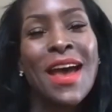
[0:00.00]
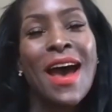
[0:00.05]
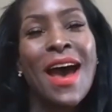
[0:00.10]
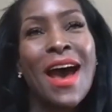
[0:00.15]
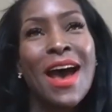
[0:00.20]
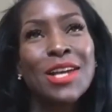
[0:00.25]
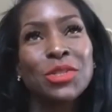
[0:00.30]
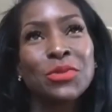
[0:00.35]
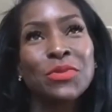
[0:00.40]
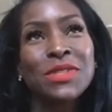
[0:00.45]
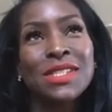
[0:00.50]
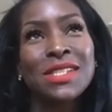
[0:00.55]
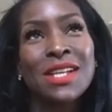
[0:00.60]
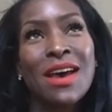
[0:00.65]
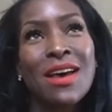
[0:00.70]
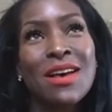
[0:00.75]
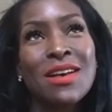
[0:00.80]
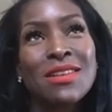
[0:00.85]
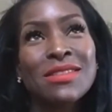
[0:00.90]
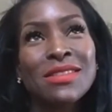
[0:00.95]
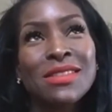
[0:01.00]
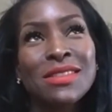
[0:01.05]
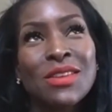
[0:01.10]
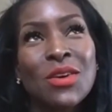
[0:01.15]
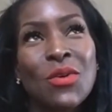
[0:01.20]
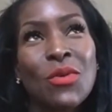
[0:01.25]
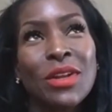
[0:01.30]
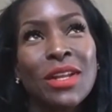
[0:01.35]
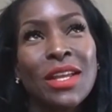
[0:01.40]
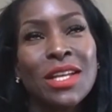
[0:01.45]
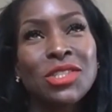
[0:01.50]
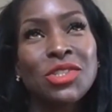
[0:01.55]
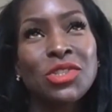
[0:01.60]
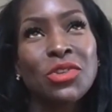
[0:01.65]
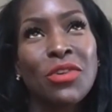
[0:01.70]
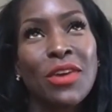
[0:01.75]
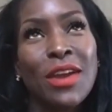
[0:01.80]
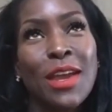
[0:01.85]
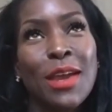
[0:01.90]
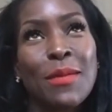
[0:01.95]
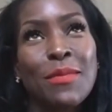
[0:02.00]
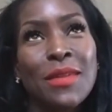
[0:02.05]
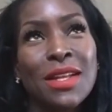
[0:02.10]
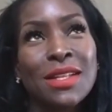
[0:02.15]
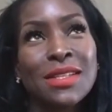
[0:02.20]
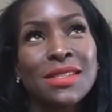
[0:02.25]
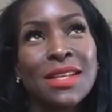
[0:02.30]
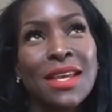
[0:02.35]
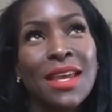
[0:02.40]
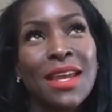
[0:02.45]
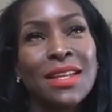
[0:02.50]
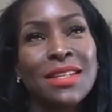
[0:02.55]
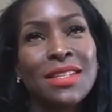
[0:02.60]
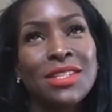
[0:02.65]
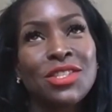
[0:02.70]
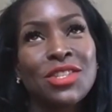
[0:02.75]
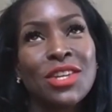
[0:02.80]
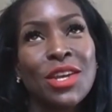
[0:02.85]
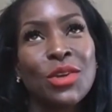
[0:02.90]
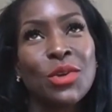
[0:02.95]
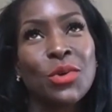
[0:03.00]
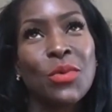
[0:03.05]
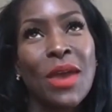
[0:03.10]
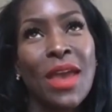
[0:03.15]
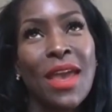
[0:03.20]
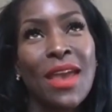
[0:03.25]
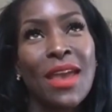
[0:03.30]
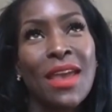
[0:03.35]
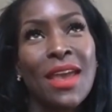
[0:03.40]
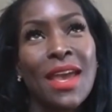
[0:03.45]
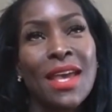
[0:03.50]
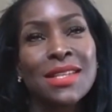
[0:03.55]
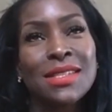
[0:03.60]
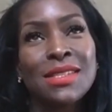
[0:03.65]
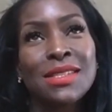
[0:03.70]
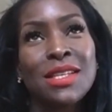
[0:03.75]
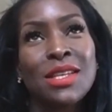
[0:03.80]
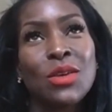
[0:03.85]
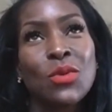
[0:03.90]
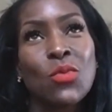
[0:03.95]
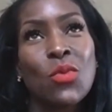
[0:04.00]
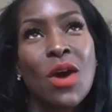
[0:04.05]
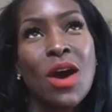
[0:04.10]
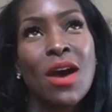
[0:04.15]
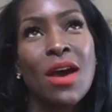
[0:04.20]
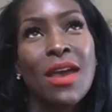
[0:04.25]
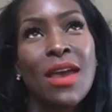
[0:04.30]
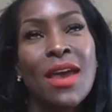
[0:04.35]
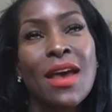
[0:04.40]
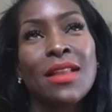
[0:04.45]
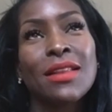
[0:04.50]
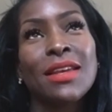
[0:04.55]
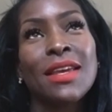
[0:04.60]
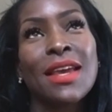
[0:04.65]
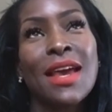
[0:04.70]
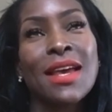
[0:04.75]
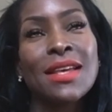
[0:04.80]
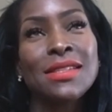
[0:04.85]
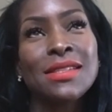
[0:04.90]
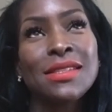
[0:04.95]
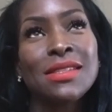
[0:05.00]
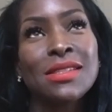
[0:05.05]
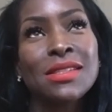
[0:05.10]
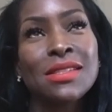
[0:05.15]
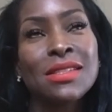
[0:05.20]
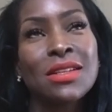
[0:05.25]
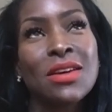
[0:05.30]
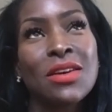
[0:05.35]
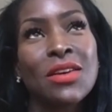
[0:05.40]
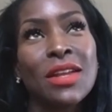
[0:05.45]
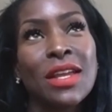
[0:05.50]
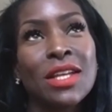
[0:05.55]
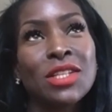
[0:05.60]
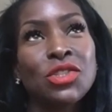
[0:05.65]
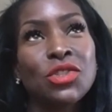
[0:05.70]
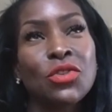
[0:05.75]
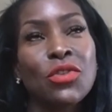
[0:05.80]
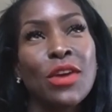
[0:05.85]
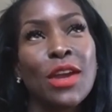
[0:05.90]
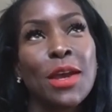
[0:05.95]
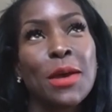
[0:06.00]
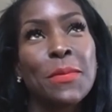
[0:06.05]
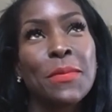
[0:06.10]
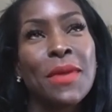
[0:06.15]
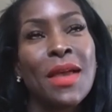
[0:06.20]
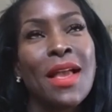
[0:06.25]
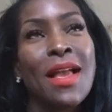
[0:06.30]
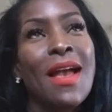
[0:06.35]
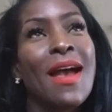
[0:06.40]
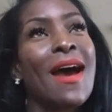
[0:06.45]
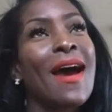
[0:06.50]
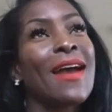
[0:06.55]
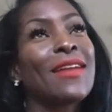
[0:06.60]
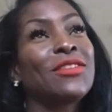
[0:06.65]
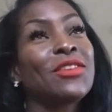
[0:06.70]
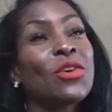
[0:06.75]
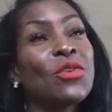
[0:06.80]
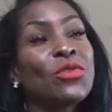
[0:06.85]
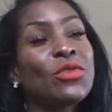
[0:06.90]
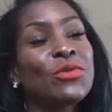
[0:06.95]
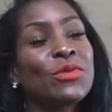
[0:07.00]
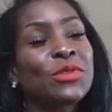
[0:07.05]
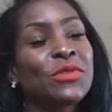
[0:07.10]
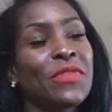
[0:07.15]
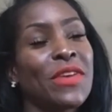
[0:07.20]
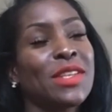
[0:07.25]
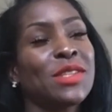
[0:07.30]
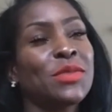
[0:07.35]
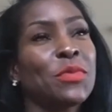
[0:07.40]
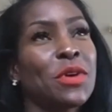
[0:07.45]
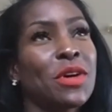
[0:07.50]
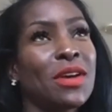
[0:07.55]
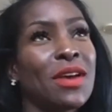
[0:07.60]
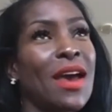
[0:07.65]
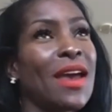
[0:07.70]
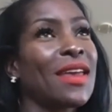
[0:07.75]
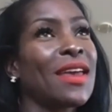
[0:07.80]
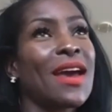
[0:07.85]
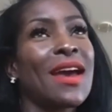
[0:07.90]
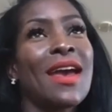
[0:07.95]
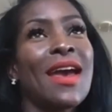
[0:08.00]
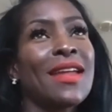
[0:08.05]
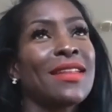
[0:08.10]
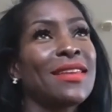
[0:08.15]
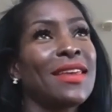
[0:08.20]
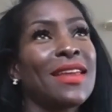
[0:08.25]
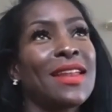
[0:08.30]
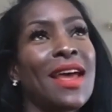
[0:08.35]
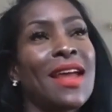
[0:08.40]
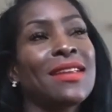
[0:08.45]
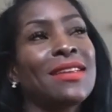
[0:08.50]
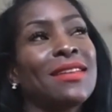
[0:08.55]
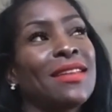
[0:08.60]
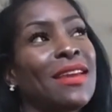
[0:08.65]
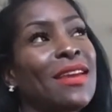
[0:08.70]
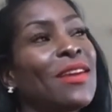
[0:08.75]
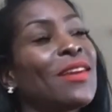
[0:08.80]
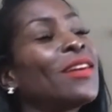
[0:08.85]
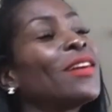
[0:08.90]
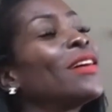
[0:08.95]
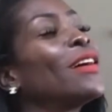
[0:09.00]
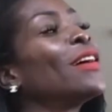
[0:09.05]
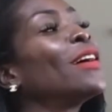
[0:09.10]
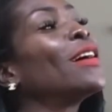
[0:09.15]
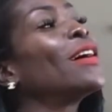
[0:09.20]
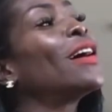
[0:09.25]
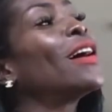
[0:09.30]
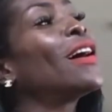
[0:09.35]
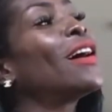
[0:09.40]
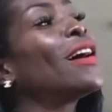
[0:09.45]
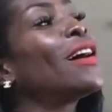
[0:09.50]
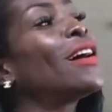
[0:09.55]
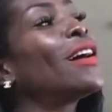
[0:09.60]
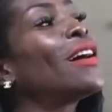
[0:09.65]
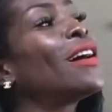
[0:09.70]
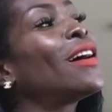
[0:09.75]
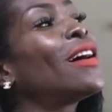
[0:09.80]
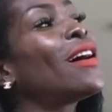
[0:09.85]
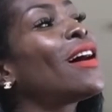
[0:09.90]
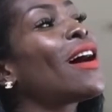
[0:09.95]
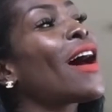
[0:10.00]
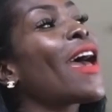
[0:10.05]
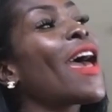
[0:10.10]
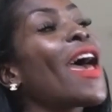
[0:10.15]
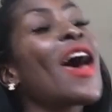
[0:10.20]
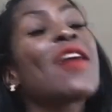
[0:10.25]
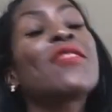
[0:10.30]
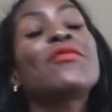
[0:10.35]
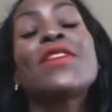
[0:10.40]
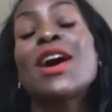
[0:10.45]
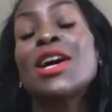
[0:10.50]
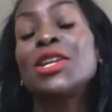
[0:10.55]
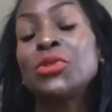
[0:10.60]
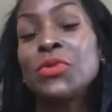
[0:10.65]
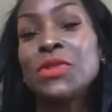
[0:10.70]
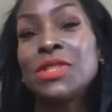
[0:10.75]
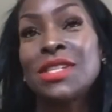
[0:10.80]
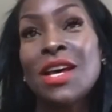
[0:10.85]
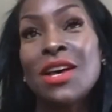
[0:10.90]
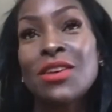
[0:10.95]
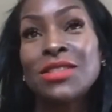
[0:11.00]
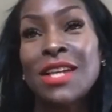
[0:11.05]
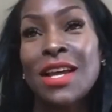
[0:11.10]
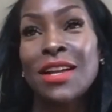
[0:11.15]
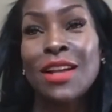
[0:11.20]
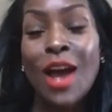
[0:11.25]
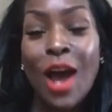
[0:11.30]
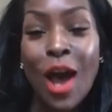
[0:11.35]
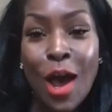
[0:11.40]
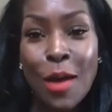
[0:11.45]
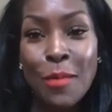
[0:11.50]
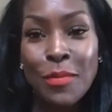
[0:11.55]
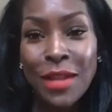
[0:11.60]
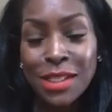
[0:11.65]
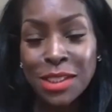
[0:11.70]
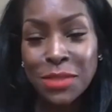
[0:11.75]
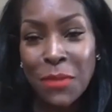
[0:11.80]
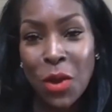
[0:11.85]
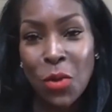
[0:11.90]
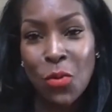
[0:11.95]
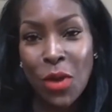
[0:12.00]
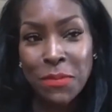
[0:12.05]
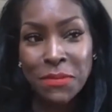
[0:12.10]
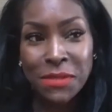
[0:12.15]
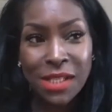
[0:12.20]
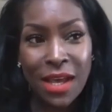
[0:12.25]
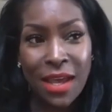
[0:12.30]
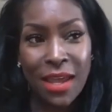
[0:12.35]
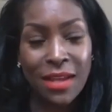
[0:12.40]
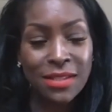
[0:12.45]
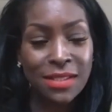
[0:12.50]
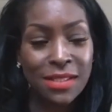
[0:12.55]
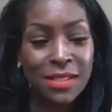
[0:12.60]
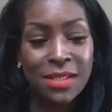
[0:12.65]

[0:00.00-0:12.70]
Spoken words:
Adjua Styles on Instagram. That's ADJUASTYLES on Instagram. I don't use Facebook. I had to get out of there. I have adjuastyles.com. That's my website.